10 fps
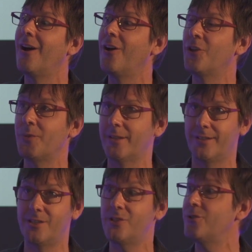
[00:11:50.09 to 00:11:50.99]
Ultimately,
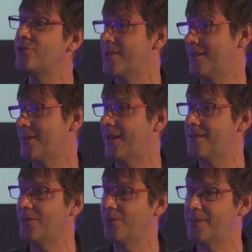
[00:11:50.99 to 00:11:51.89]
huge
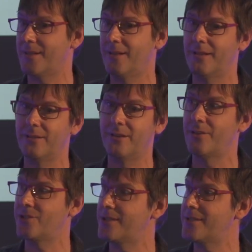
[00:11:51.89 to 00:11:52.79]
success. It was the
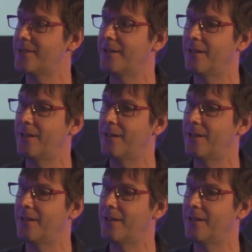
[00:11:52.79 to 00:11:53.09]
largest